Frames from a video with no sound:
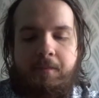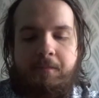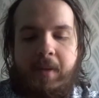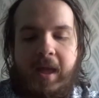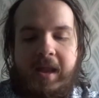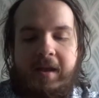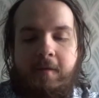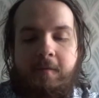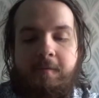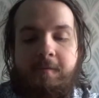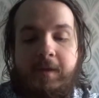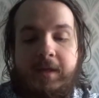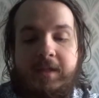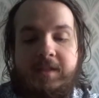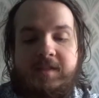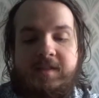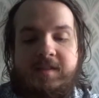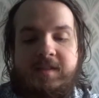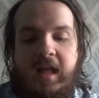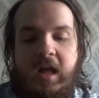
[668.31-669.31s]

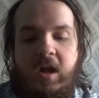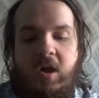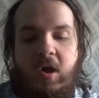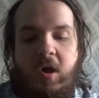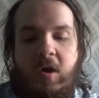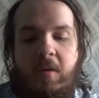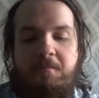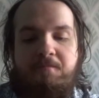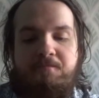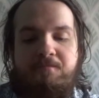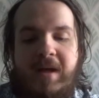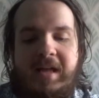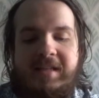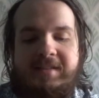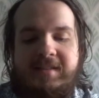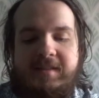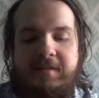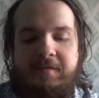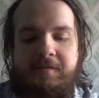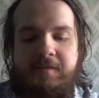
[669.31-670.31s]
benefits that are
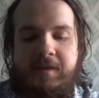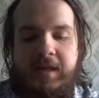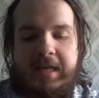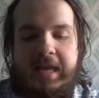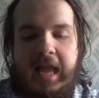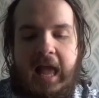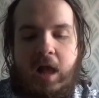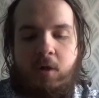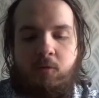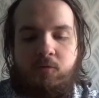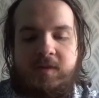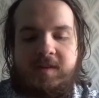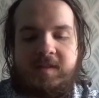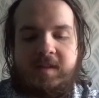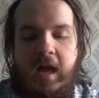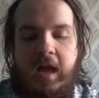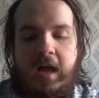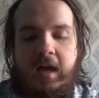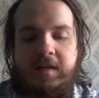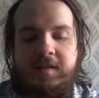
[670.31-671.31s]
massively
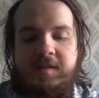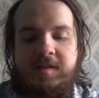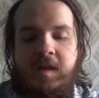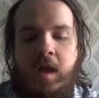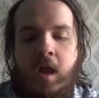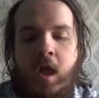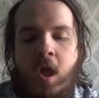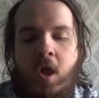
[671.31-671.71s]
outsized